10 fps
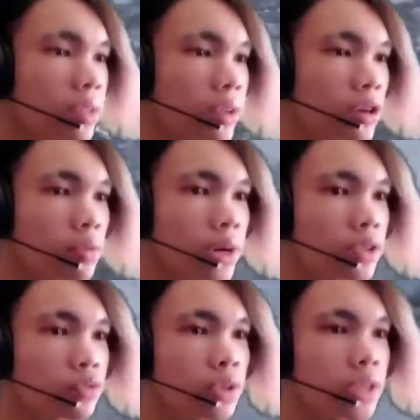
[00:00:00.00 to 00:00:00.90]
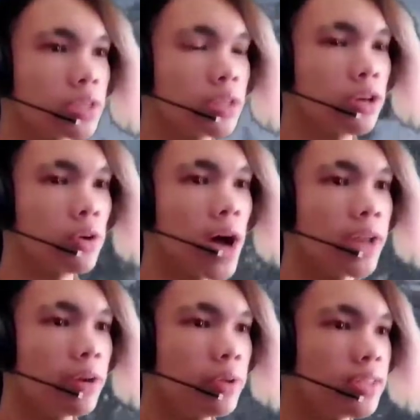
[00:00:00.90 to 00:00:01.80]
Ethan, your run is really slow.
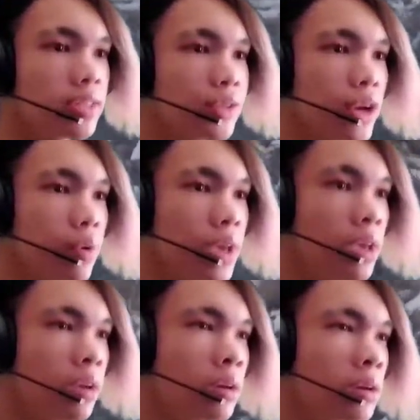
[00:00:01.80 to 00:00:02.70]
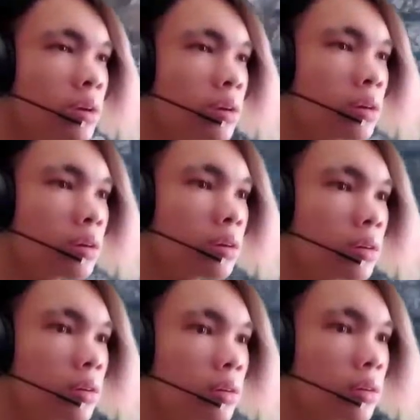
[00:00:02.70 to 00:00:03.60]
I know it's snowy,
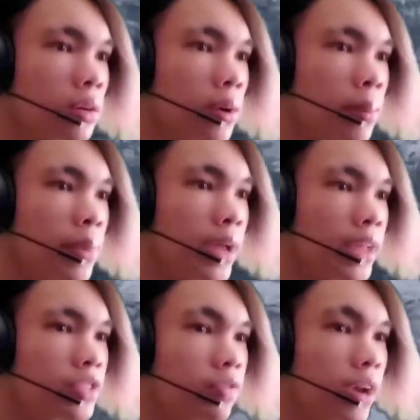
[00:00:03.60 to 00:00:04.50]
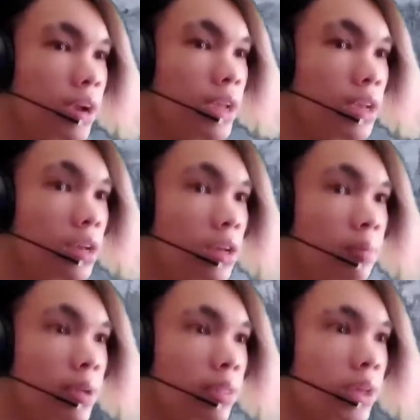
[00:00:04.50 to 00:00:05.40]
but it's very
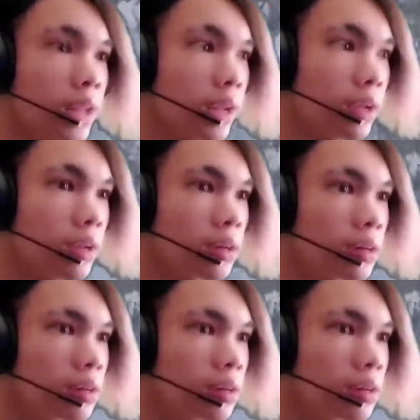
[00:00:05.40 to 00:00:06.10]
pathetic.